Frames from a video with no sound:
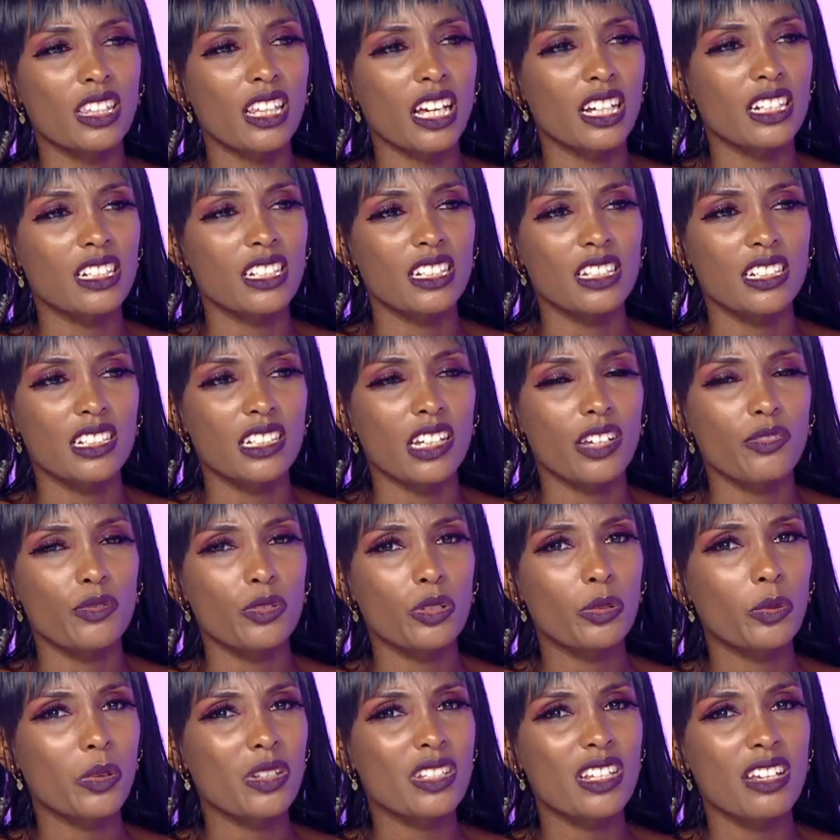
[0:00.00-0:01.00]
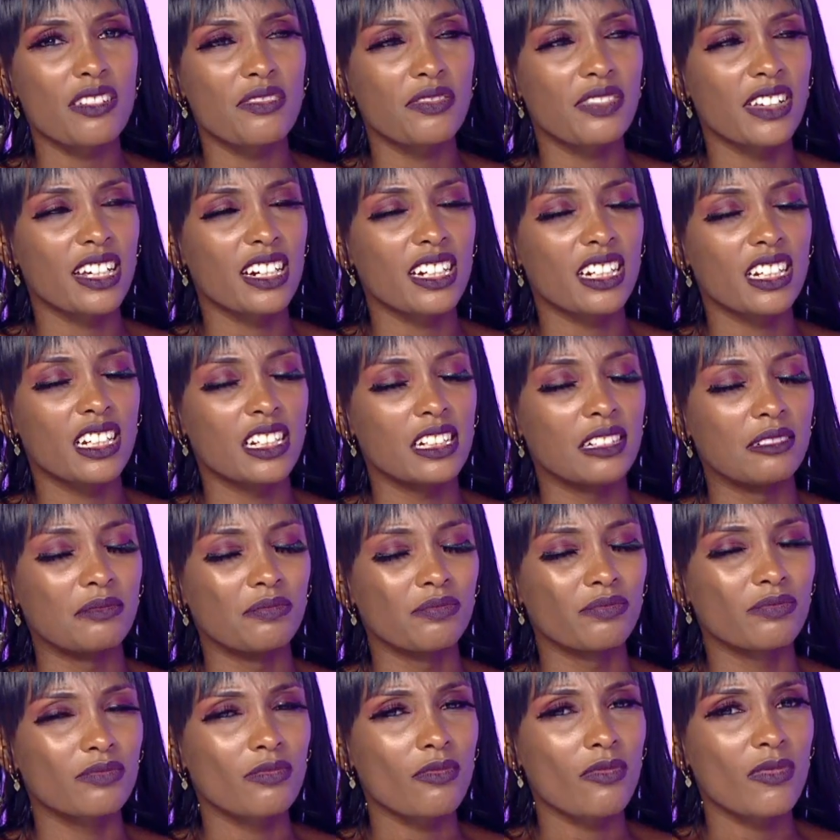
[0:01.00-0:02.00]
that interview, it wasn't very
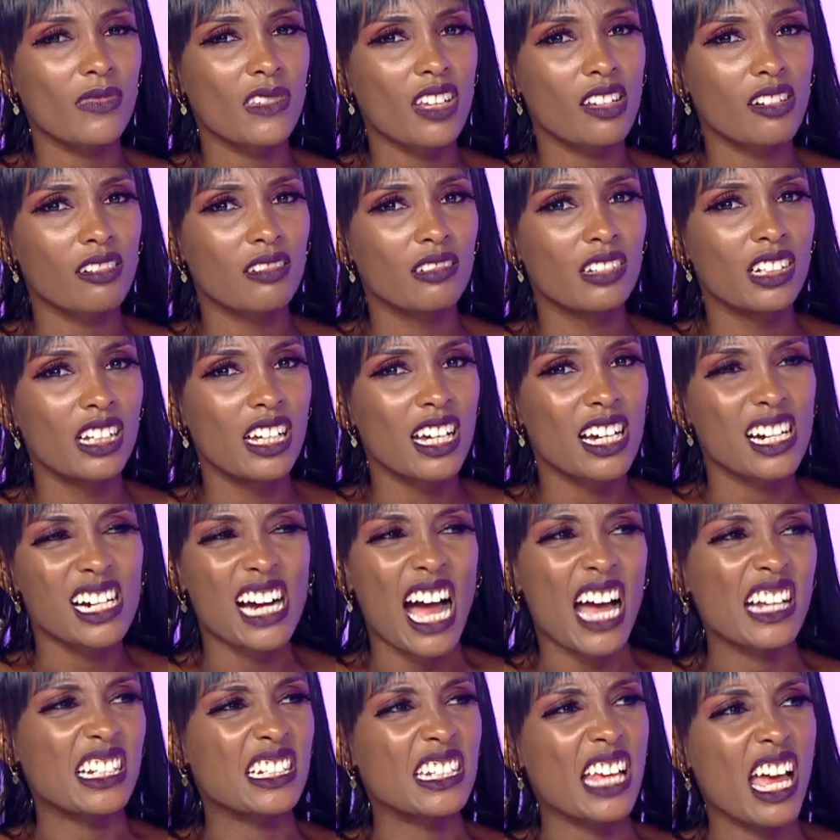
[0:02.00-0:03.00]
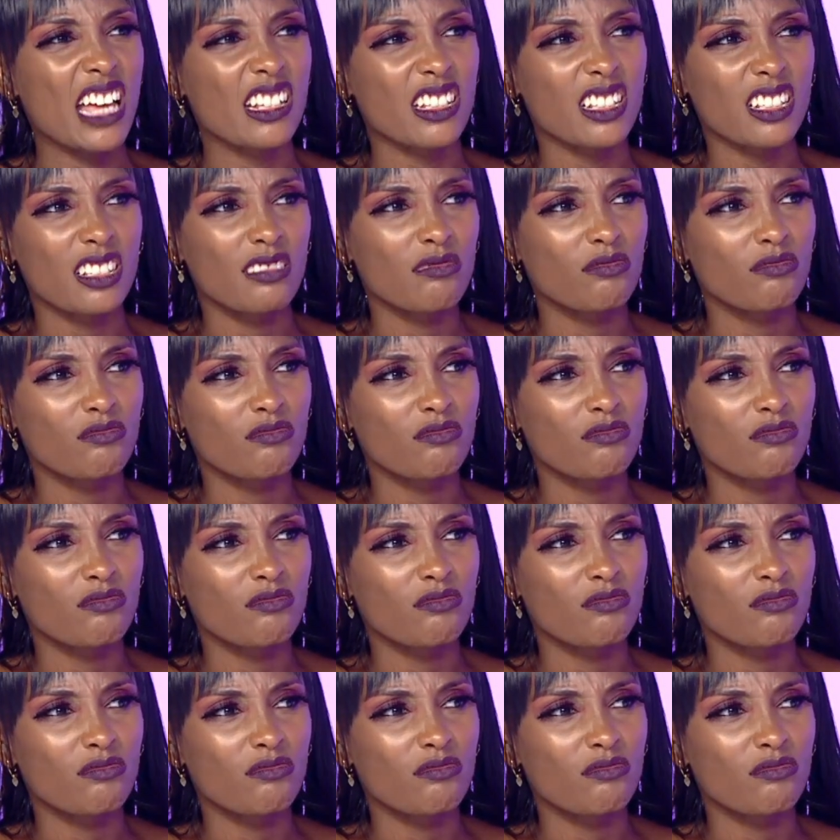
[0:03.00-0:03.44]
courteous.